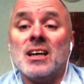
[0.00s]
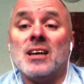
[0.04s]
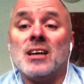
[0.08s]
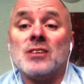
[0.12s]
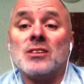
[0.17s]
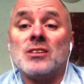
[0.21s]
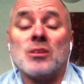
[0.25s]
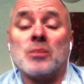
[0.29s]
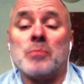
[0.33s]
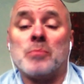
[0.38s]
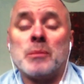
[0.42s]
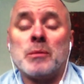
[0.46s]

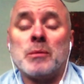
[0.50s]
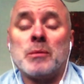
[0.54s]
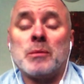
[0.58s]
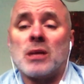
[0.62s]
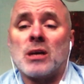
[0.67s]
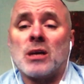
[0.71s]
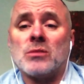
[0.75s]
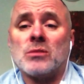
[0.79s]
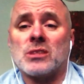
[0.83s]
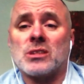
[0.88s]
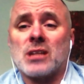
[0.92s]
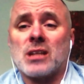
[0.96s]
some people
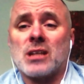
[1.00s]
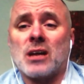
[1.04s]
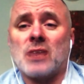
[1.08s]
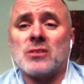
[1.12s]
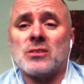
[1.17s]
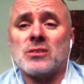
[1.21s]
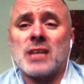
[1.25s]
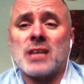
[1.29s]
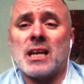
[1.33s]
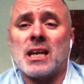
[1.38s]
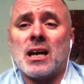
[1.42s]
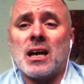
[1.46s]
don't
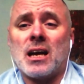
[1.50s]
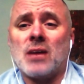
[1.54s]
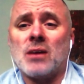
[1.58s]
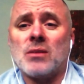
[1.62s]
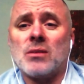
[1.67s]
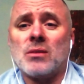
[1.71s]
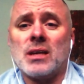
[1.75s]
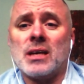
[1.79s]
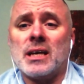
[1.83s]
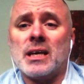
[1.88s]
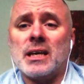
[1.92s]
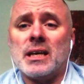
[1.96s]
disclose they're
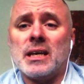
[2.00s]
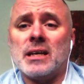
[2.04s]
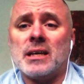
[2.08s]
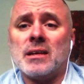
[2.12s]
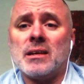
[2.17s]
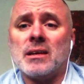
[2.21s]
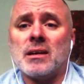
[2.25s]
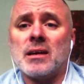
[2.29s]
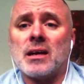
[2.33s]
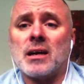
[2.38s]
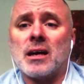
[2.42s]
lonely.